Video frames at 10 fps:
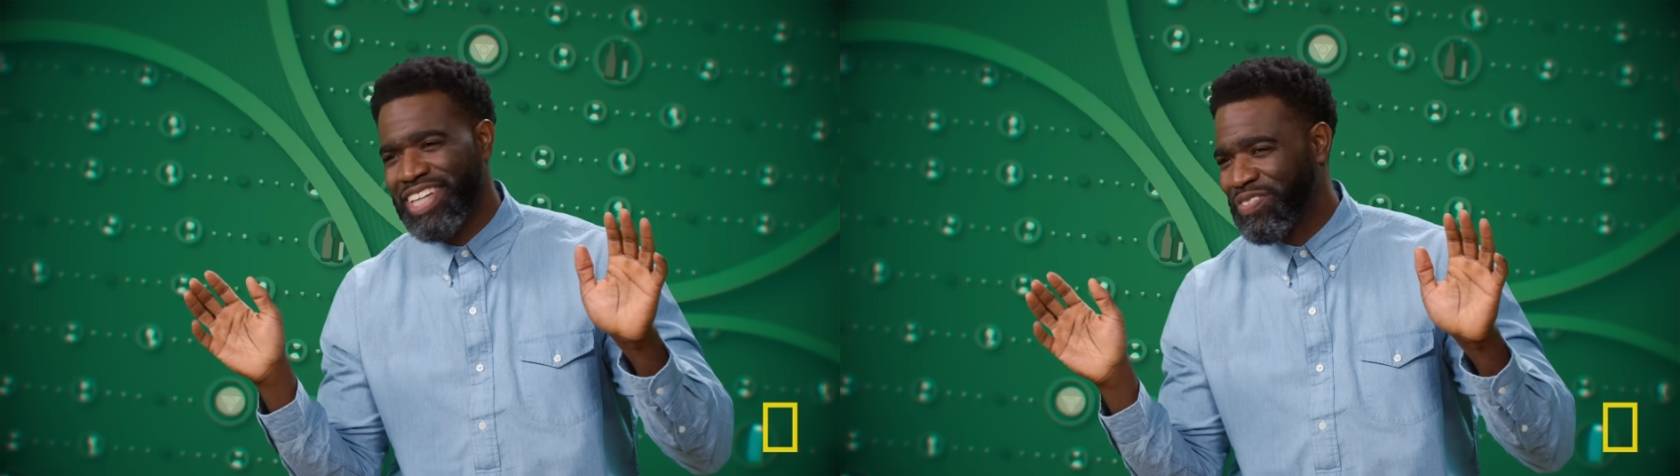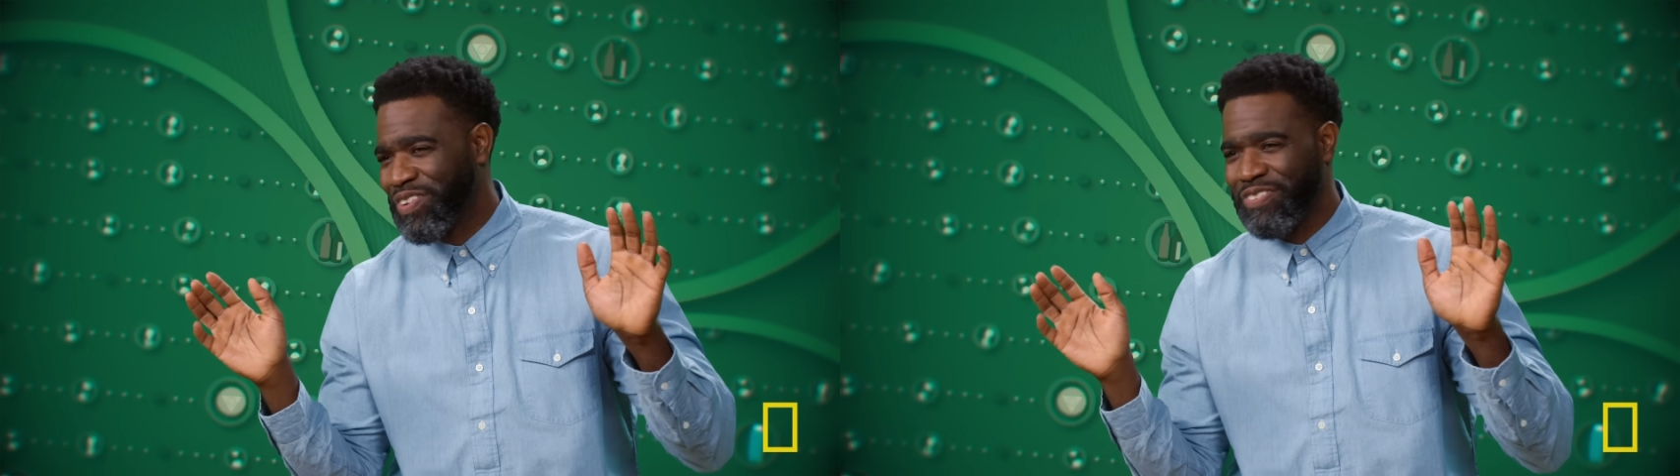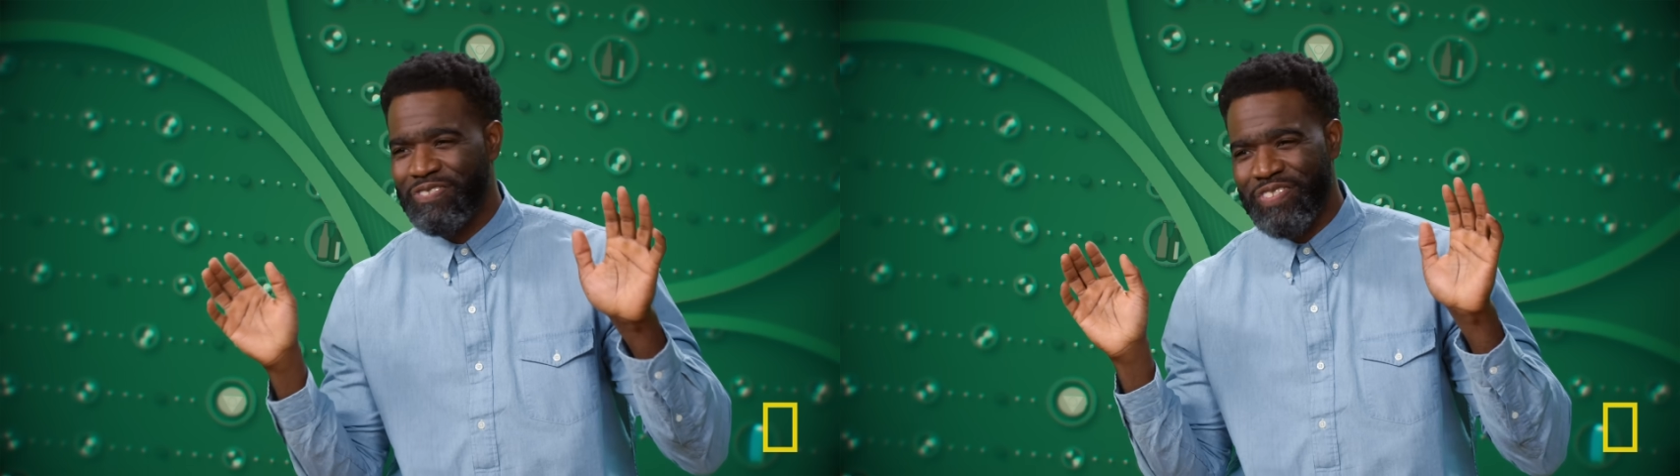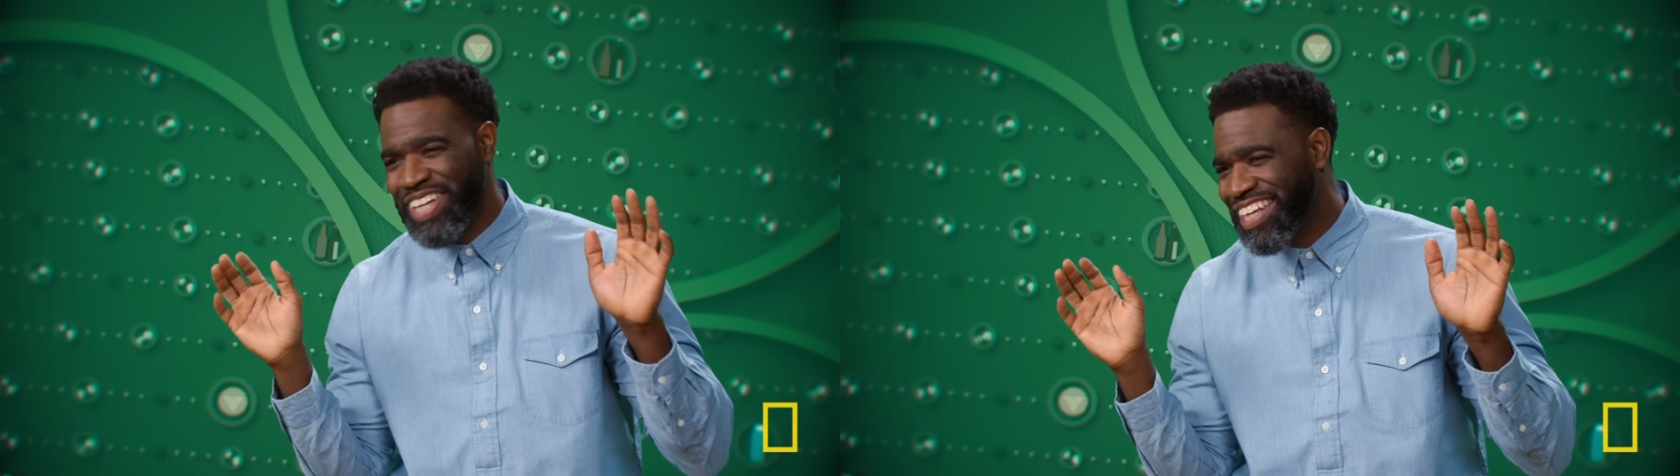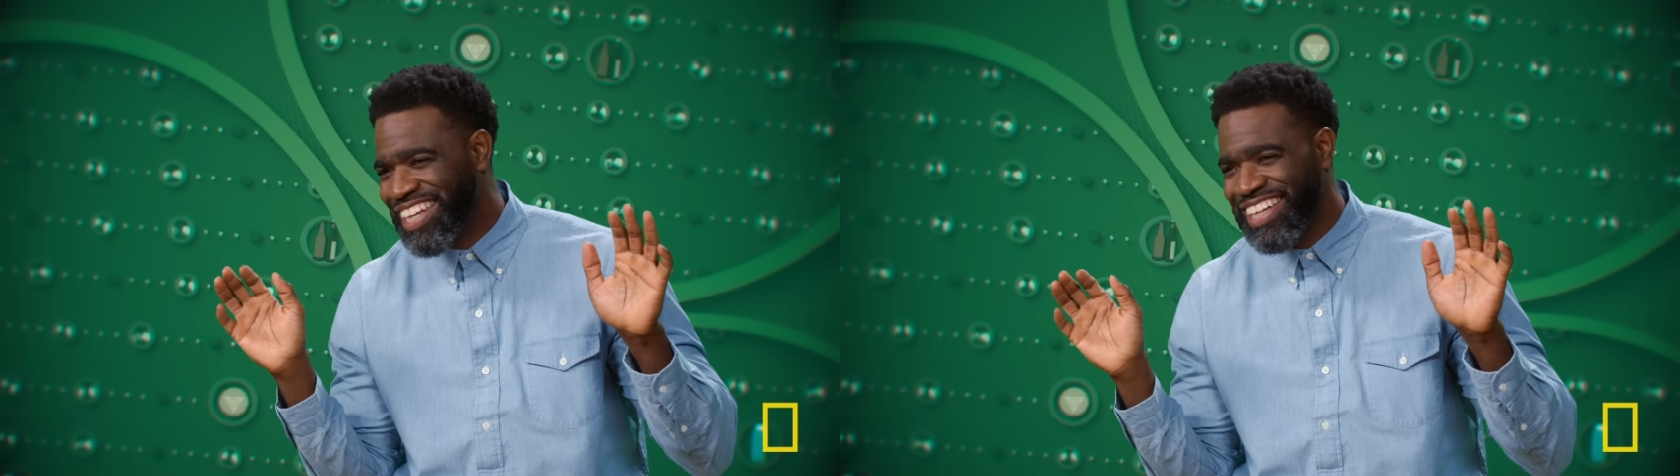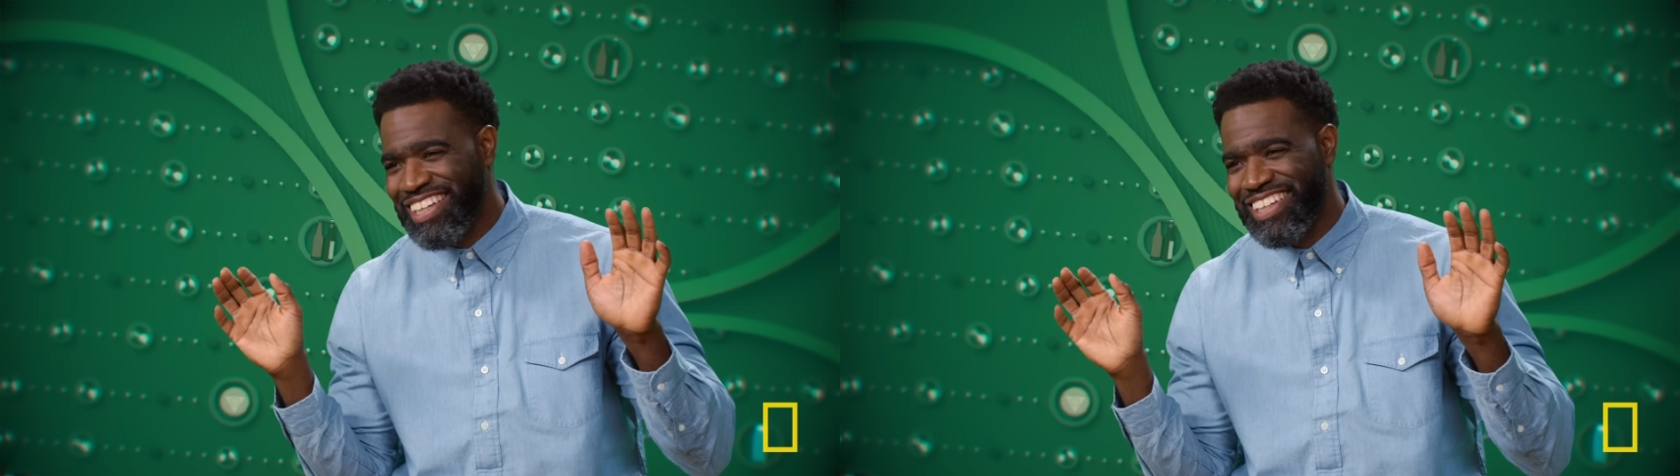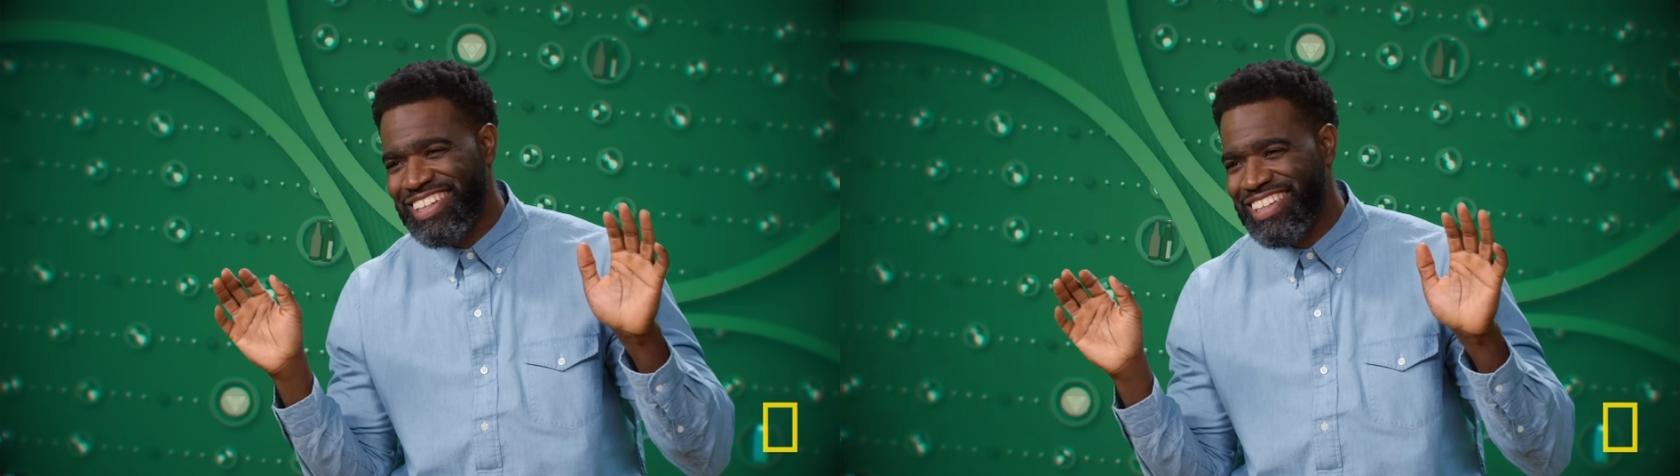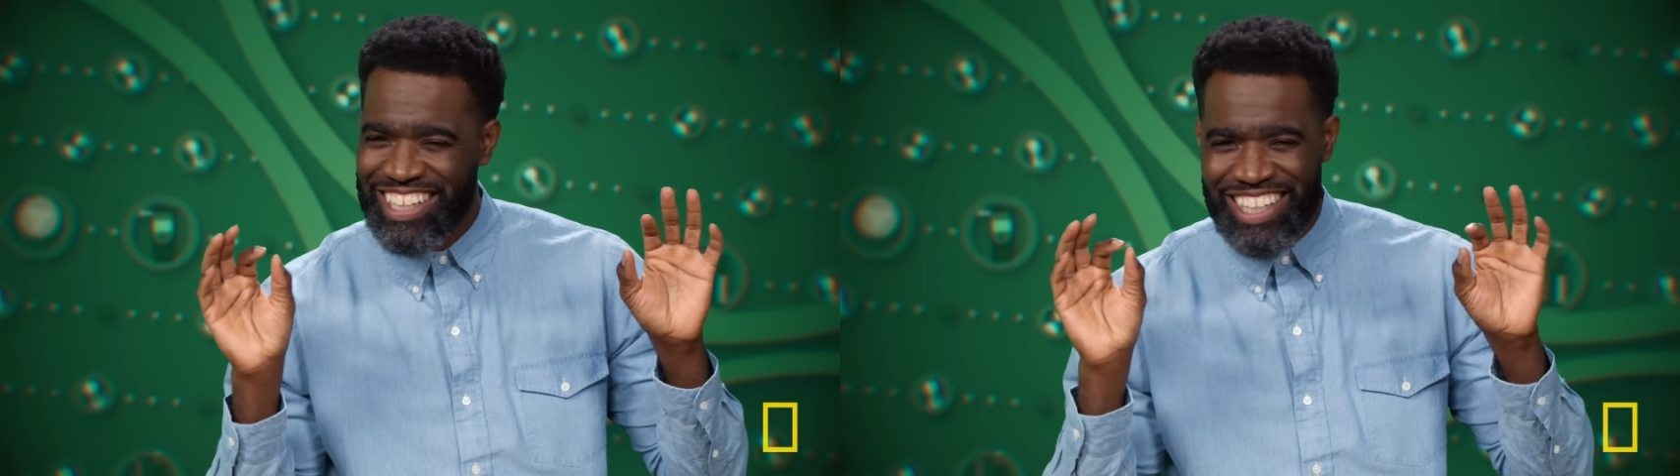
and we're feeling a